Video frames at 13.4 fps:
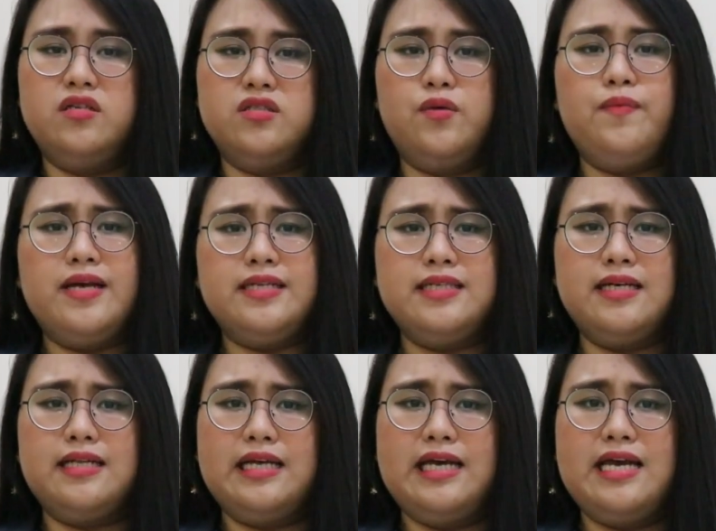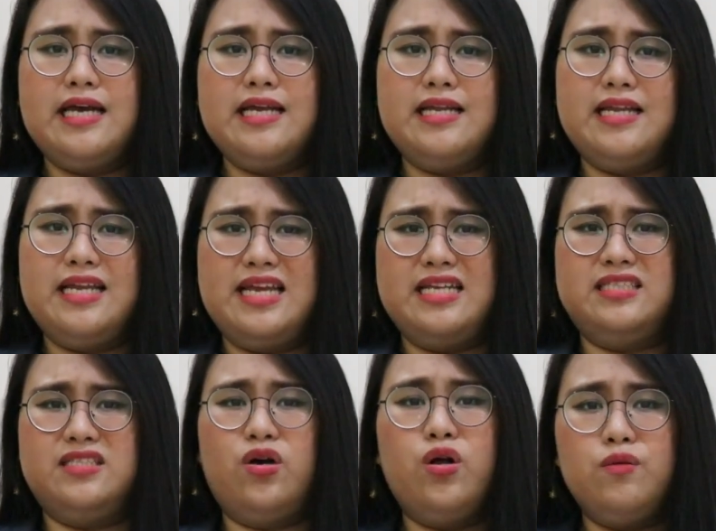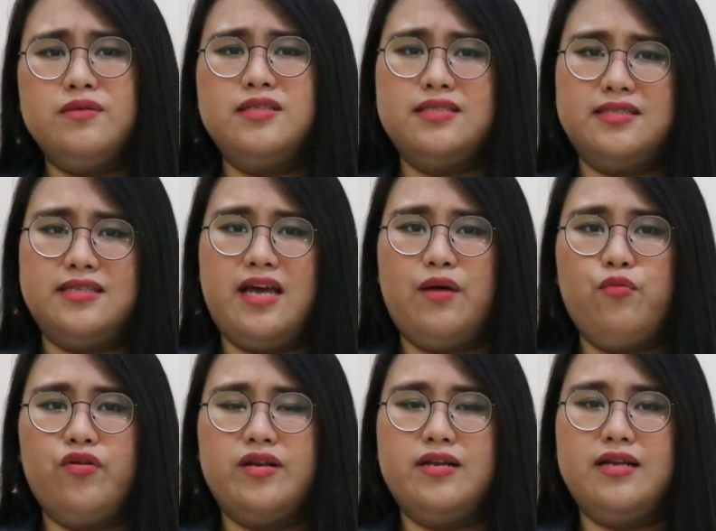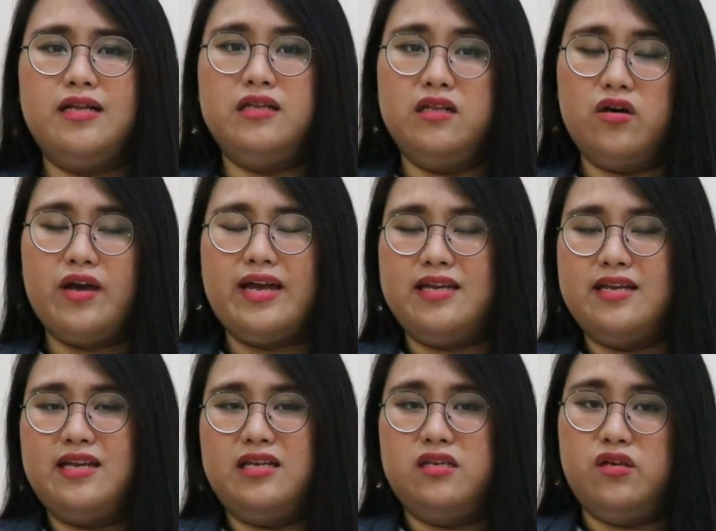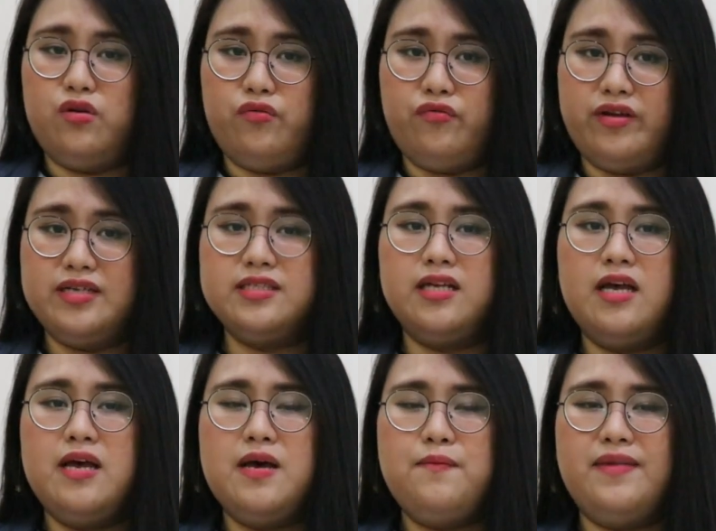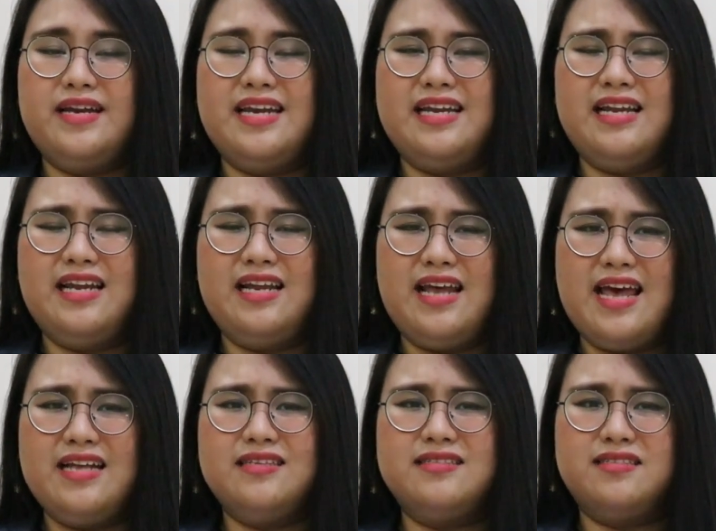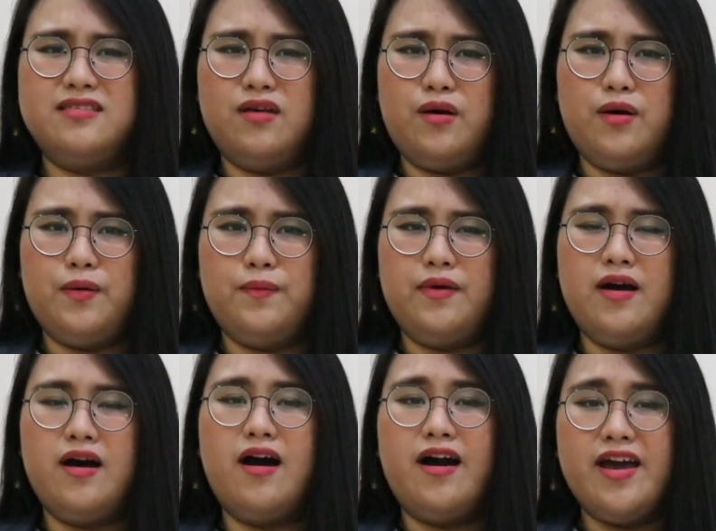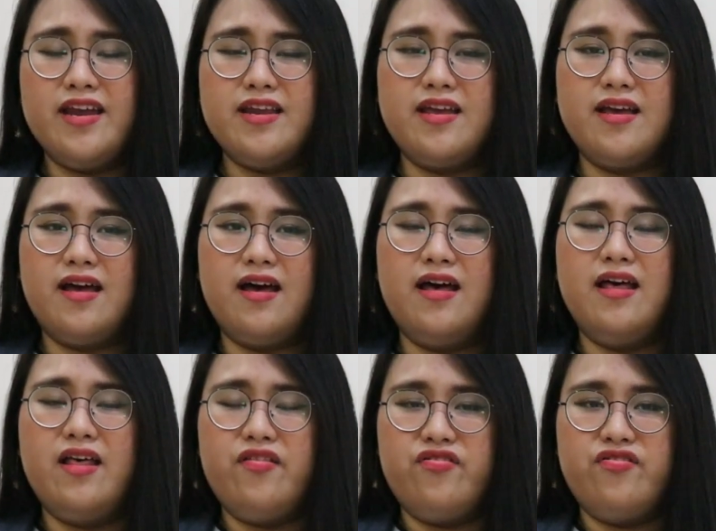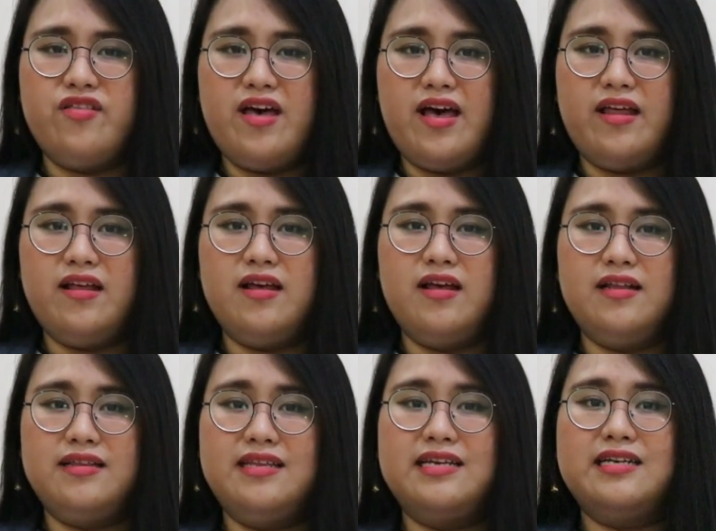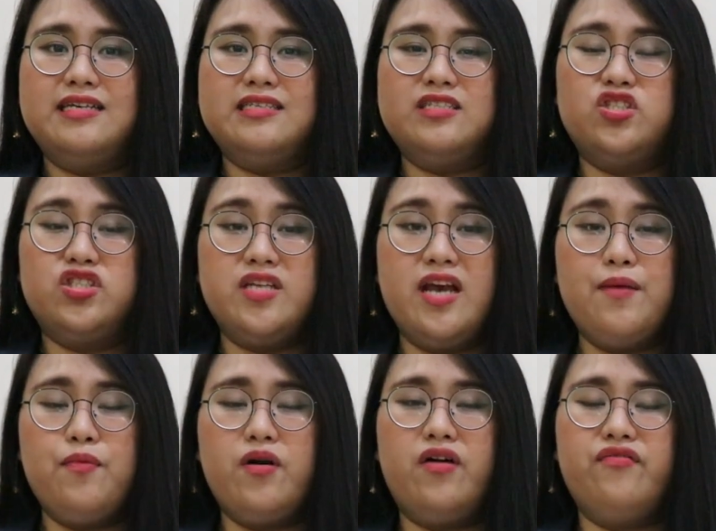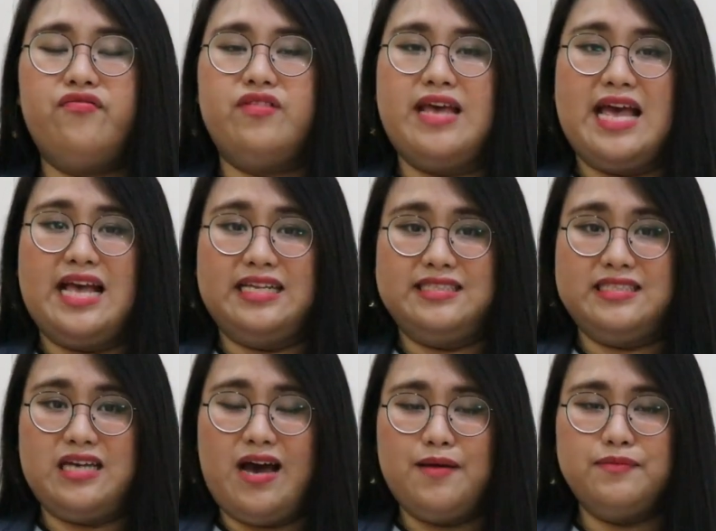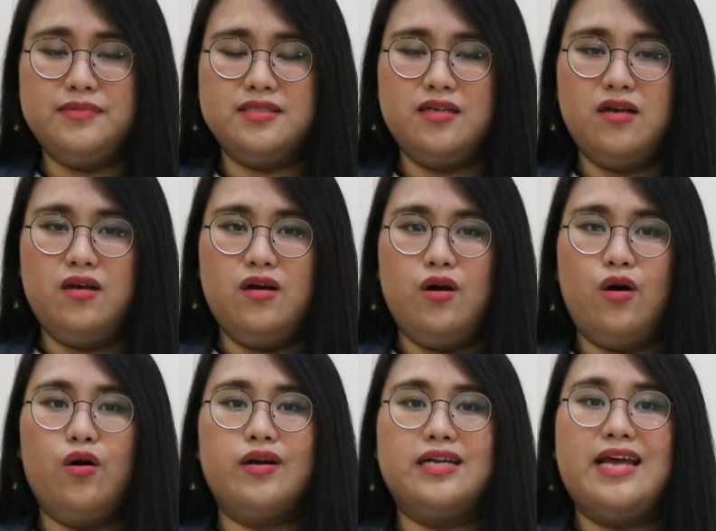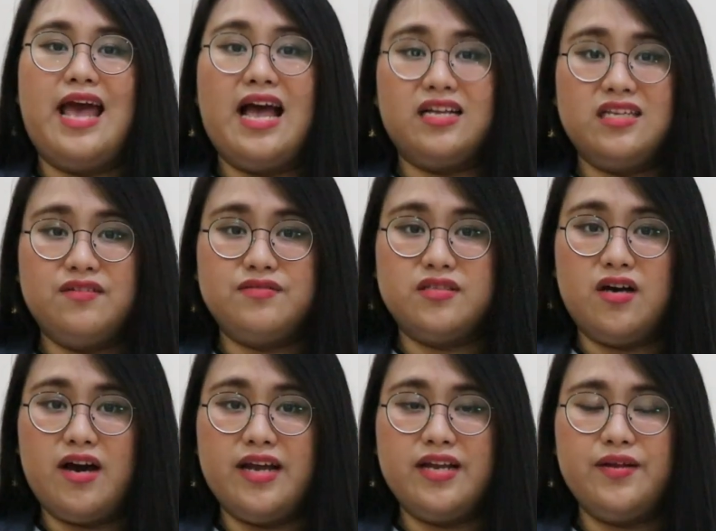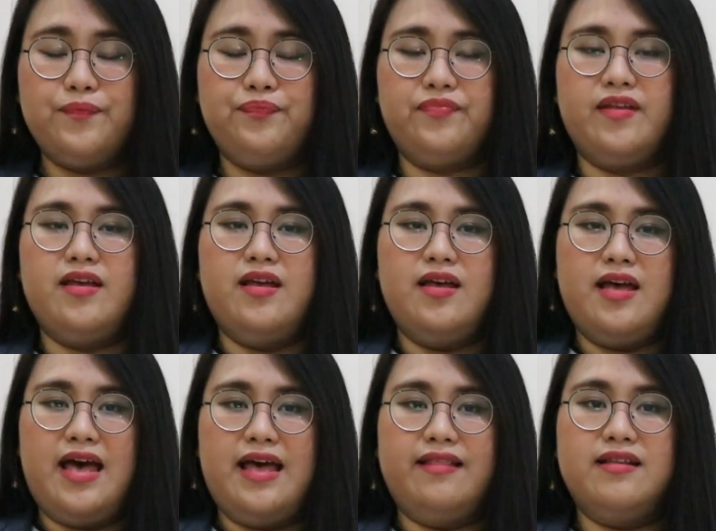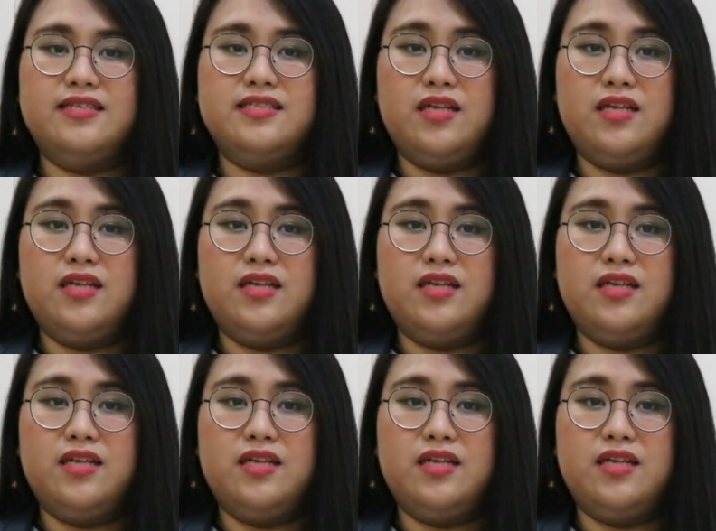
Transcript: So basically, it's almost the same with the lock and key theories, but it adds some idea that the shape of the enzymes or the active site and the